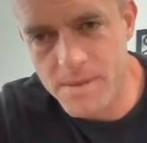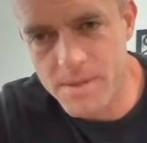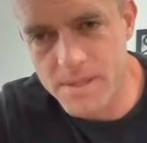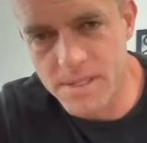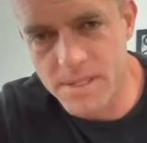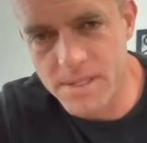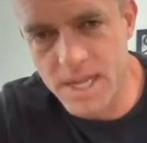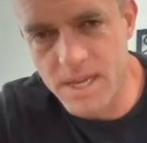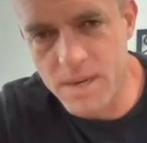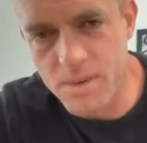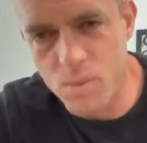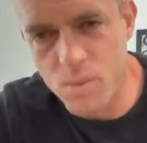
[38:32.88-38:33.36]

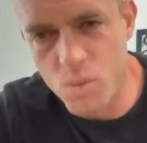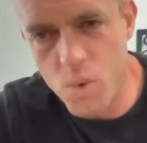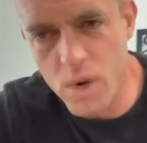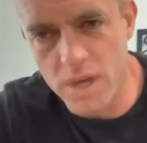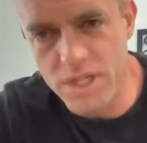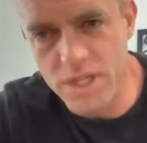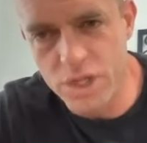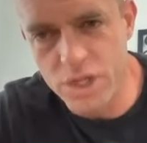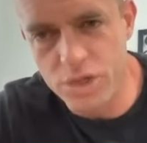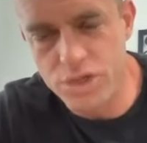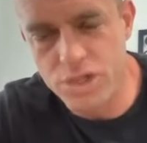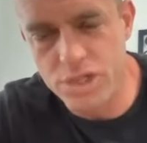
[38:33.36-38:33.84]
Because, like,
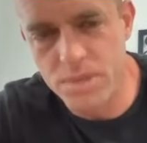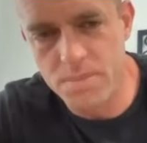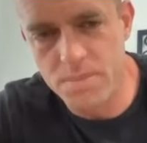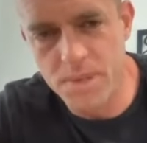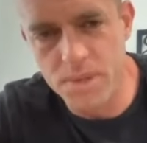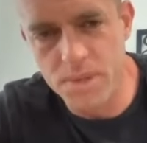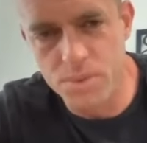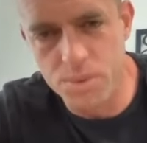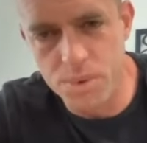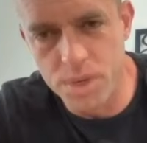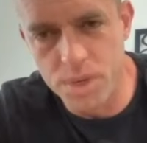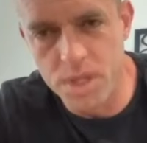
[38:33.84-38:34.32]
what used to
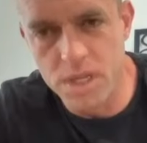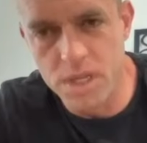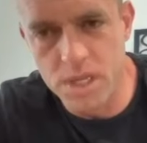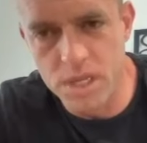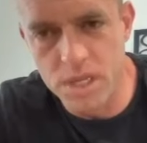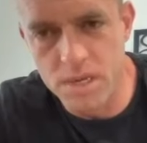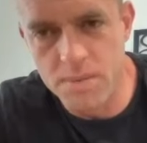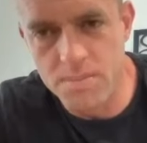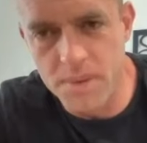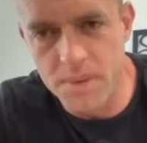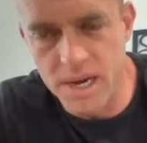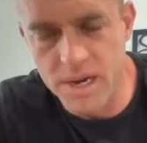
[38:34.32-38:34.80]
be really
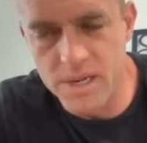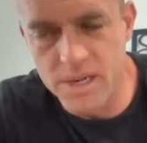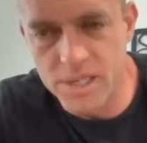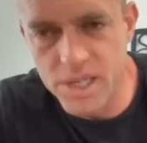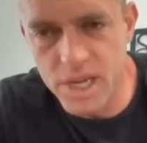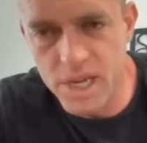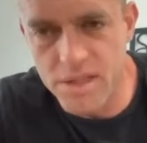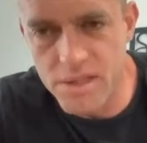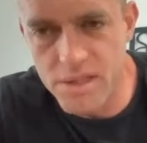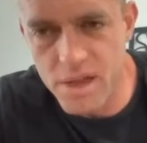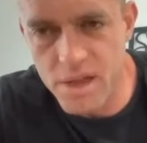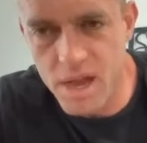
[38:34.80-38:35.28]
good
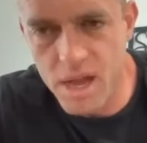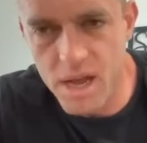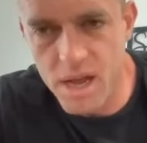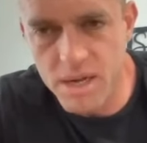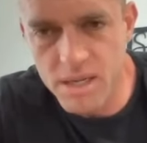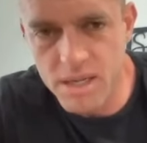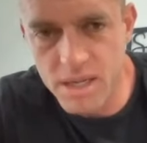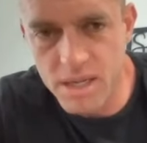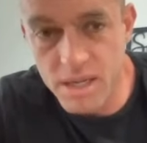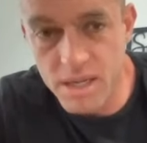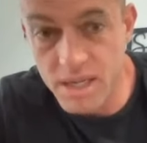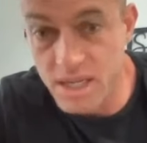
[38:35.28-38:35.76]
marriage, I
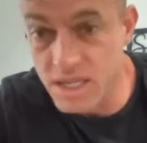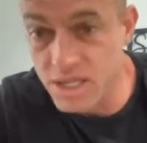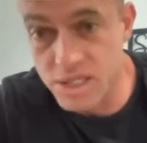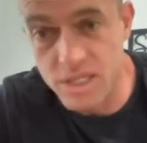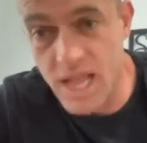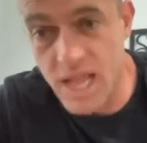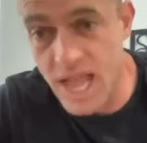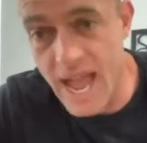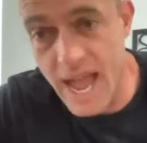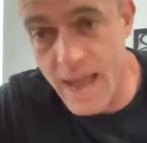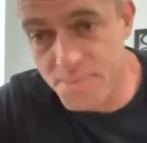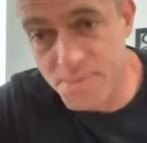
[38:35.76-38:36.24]
thought,
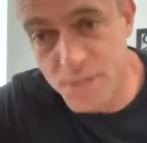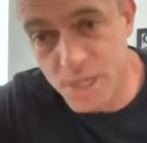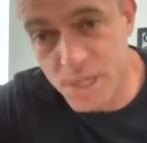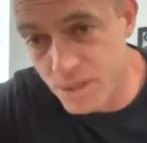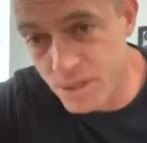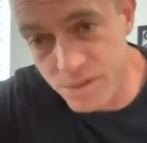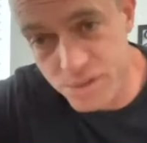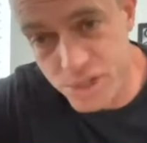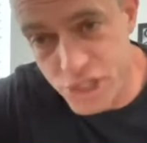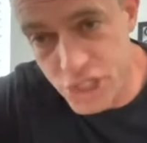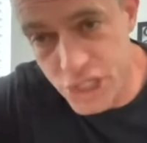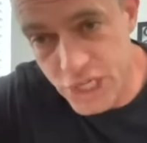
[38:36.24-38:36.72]
is
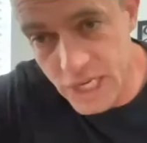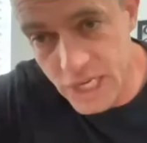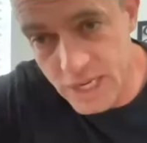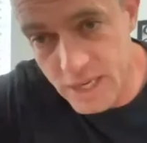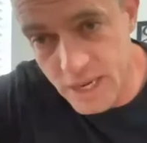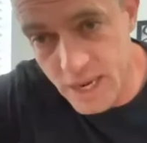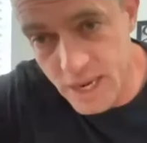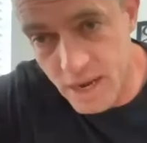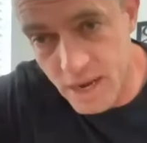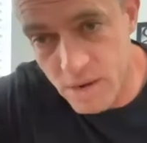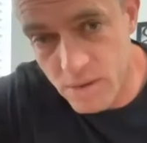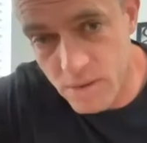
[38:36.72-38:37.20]
absolute
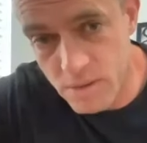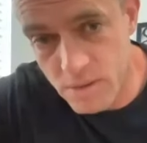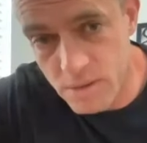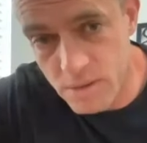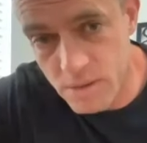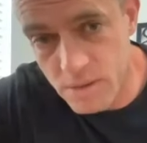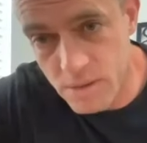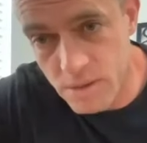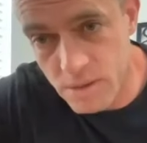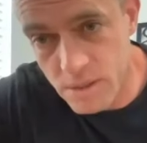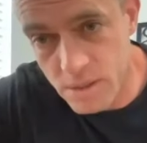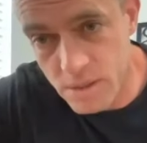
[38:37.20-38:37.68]
shit now.
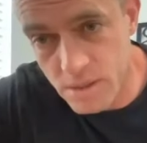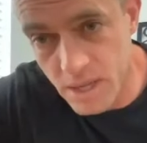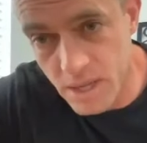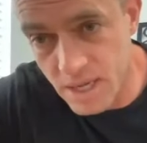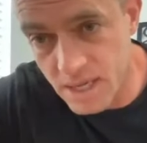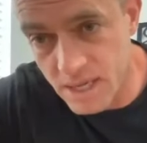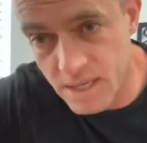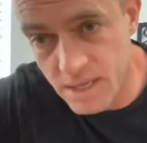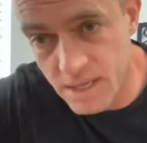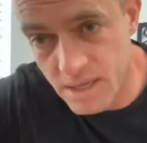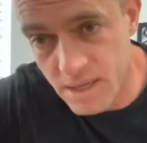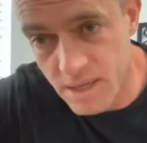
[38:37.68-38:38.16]

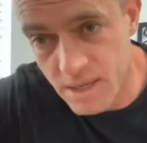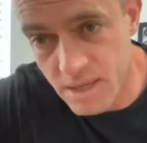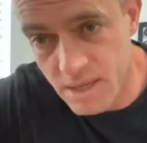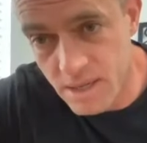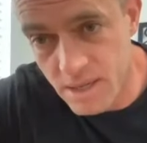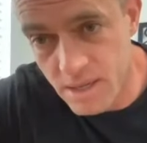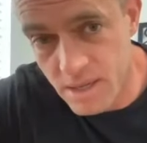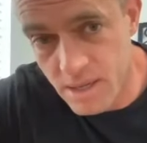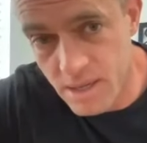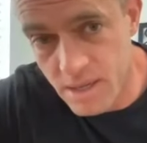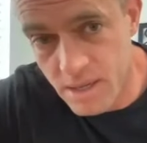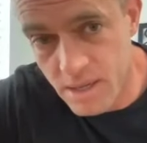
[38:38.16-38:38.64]
Like,
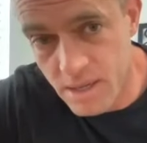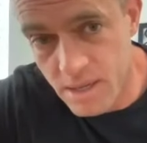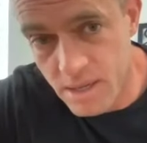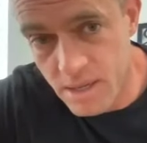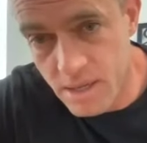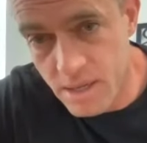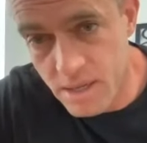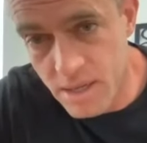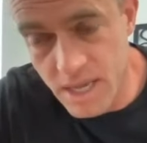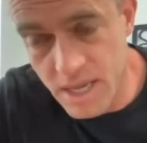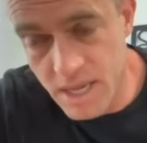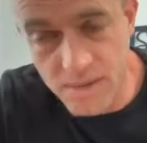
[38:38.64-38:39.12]

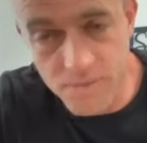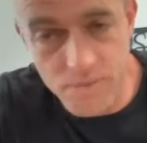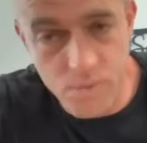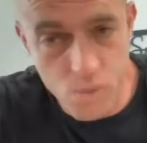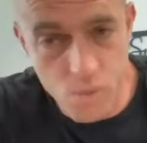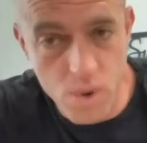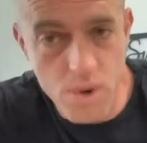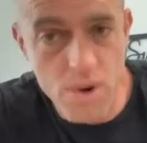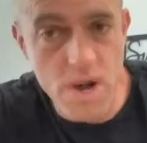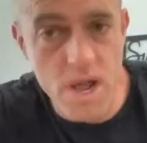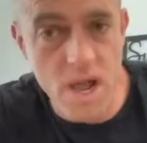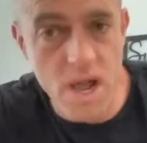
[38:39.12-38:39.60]
like if
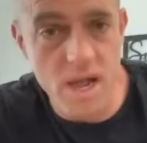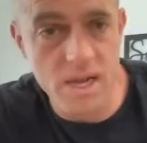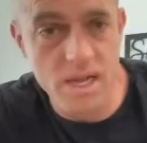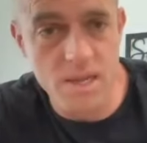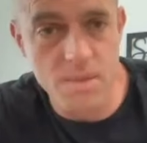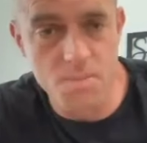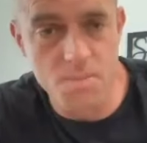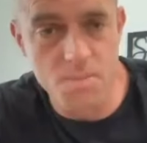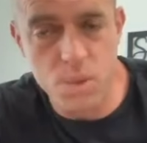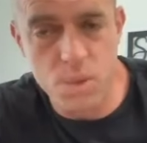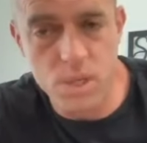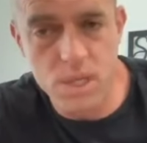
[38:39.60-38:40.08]
we're not
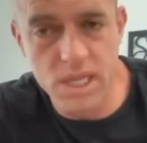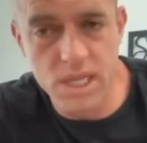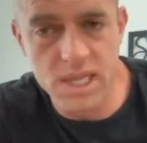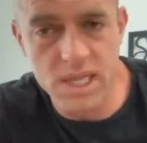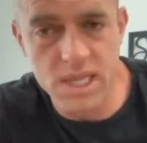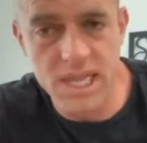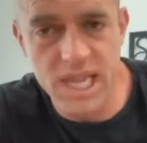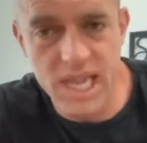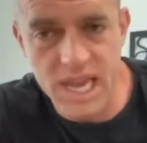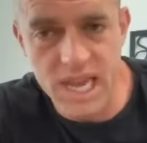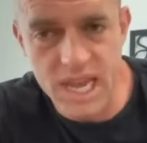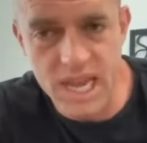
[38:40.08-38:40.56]

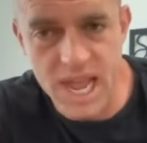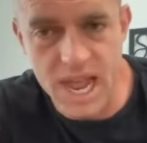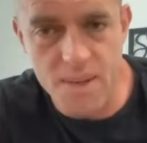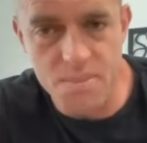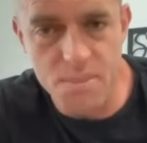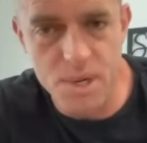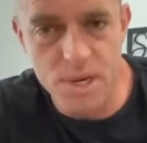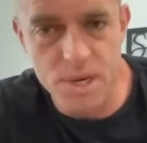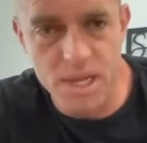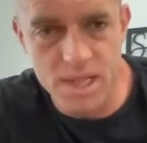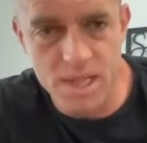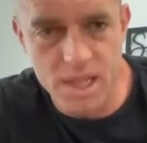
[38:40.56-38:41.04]
completely
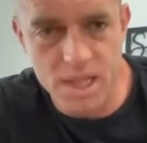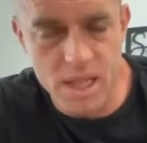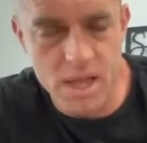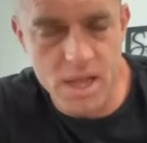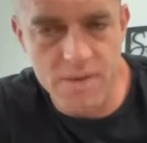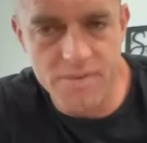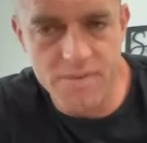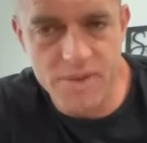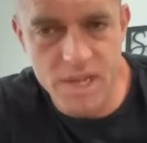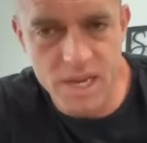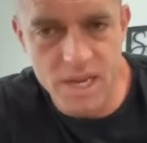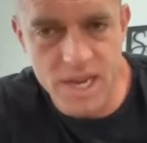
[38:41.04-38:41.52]
enamored in
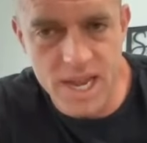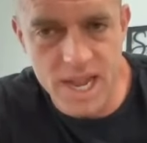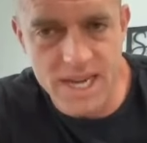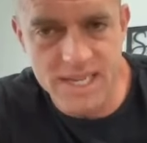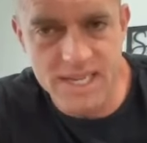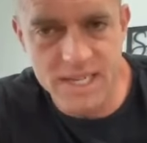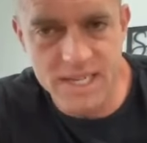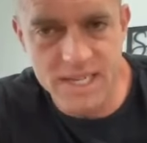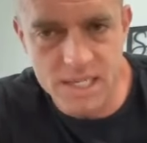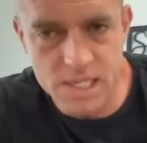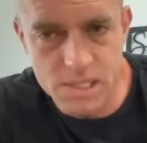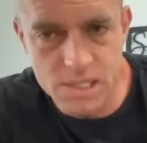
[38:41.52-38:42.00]
love,
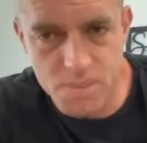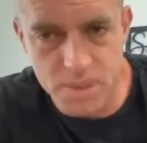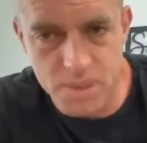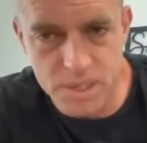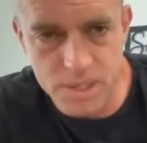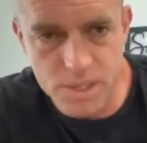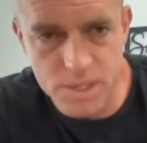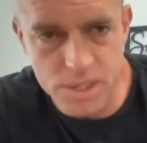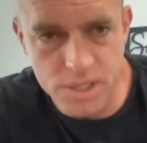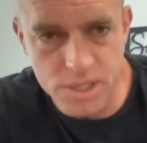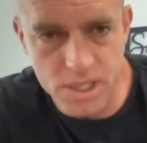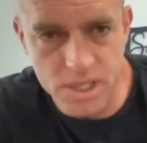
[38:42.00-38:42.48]
connected
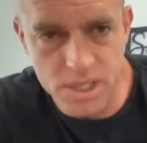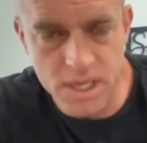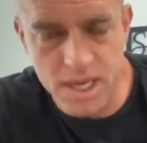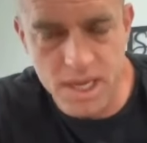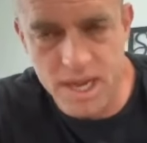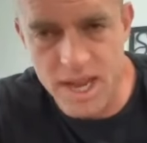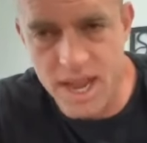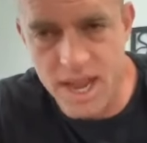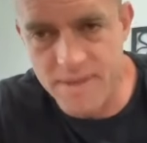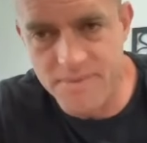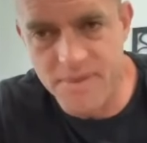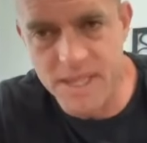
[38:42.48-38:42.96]

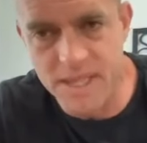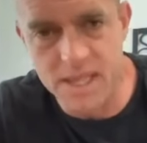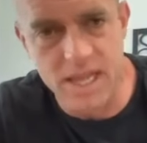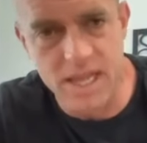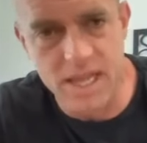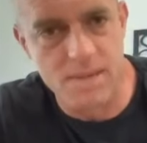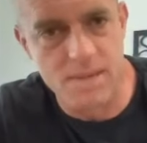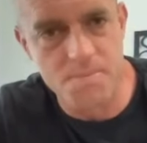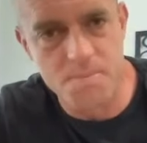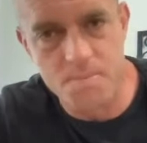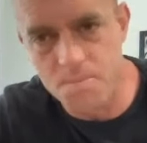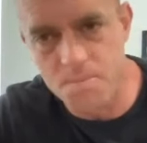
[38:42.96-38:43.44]
spiritually, and having
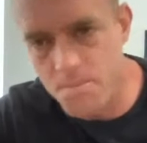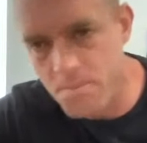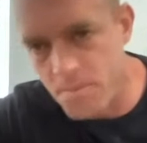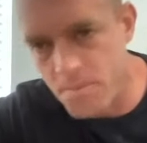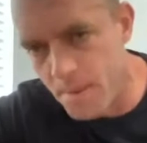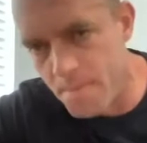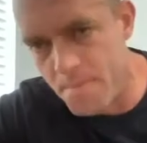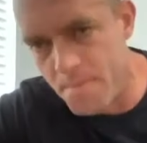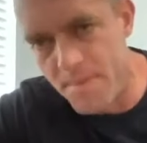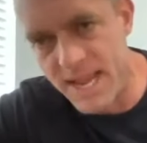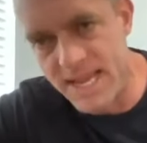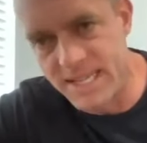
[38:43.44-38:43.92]
like
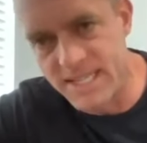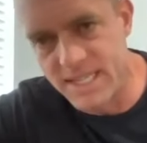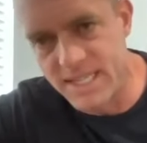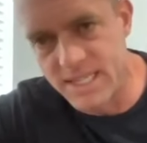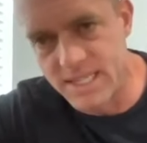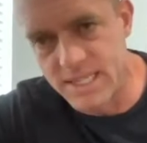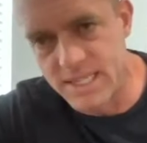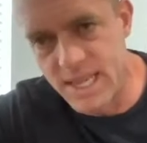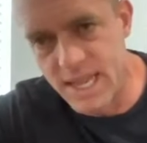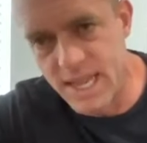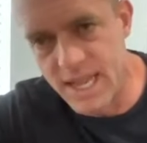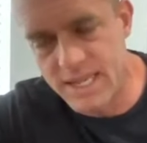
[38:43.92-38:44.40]

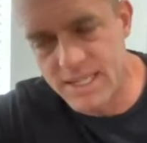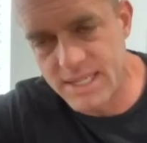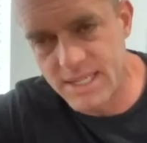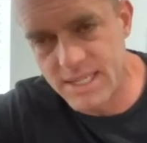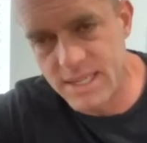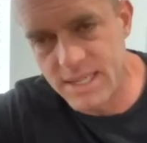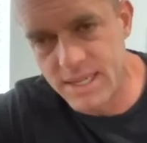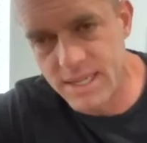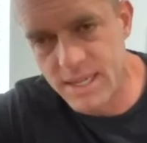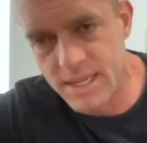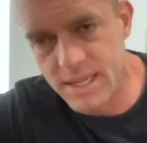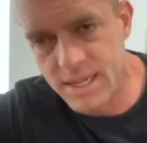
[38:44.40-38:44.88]
amazing
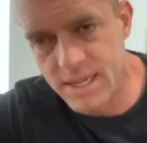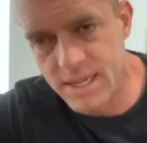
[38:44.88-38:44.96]
sex,